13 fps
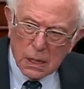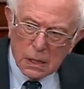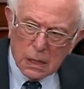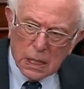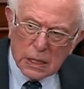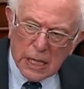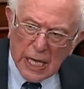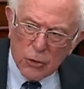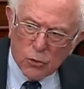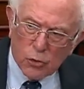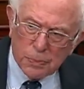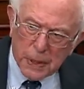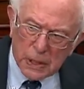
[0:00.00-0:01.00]
that they
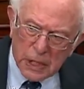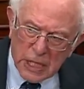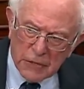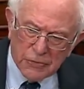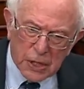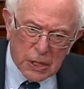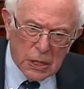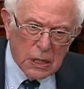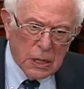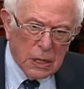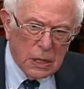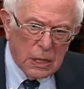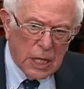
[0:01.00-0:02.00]
will be leaving
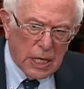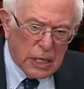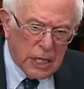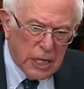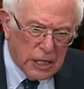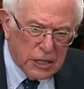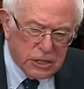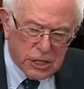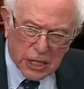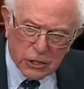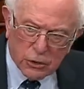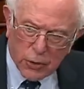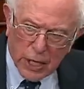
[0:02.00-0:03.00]
their kids
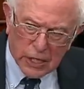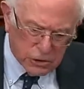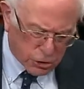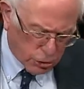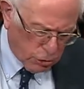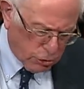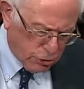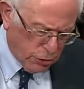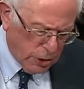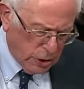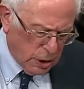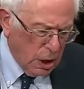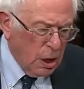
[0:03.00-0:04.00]
and
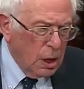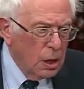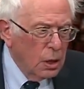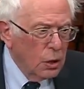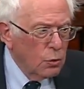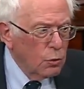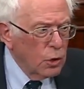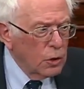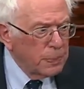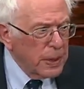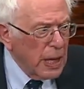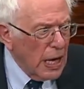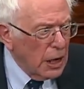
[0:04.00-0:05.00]
grandchildren will
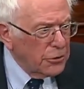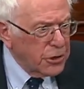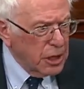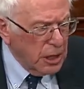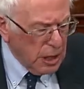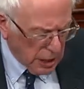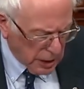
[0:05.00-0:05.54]
be healthy and